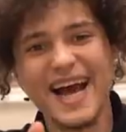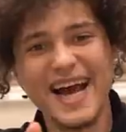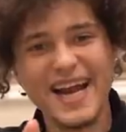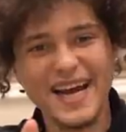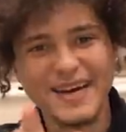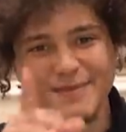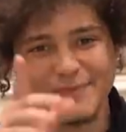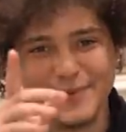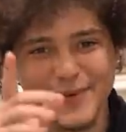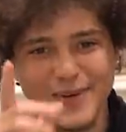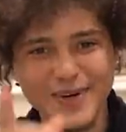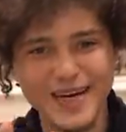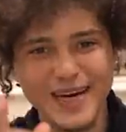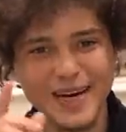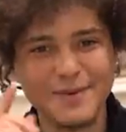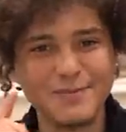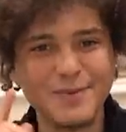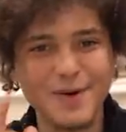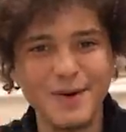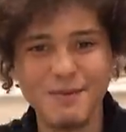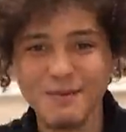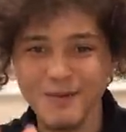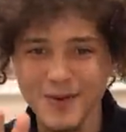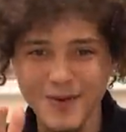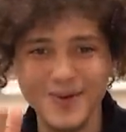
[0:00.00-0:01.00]
guy that brought in a
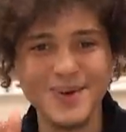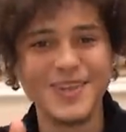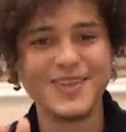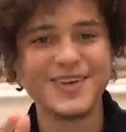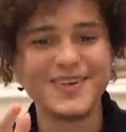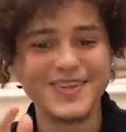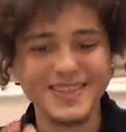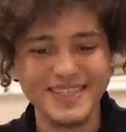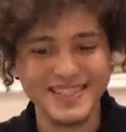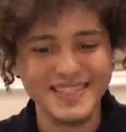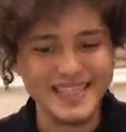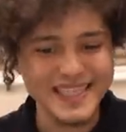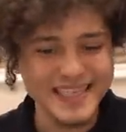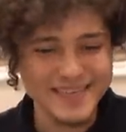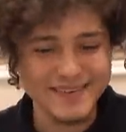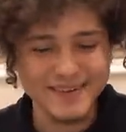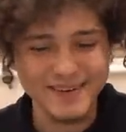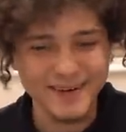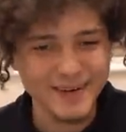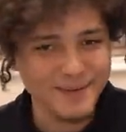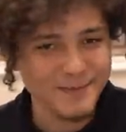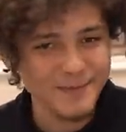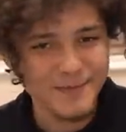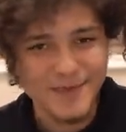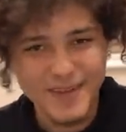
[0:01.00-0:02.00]
popcorn, you're a G
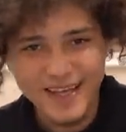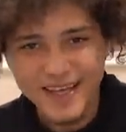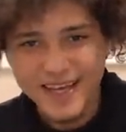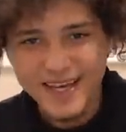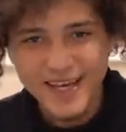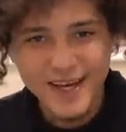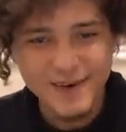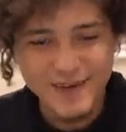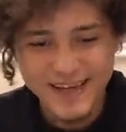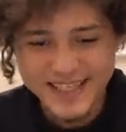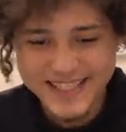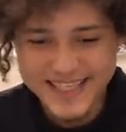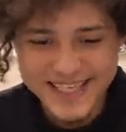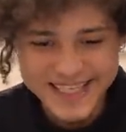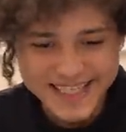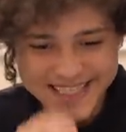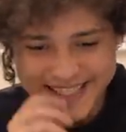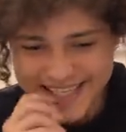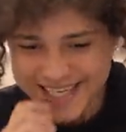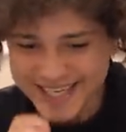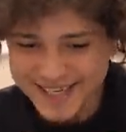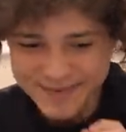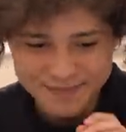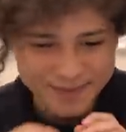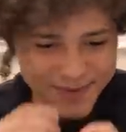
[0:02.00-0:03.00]
fam. Man said
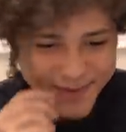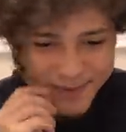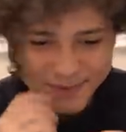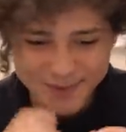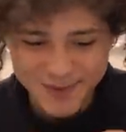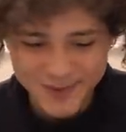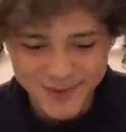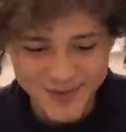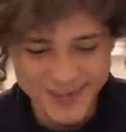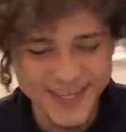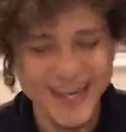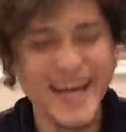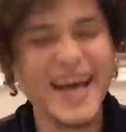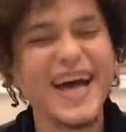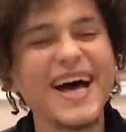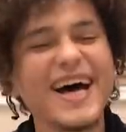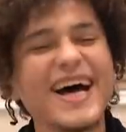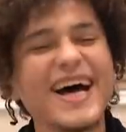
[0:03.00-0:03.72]
he's eating popcorn.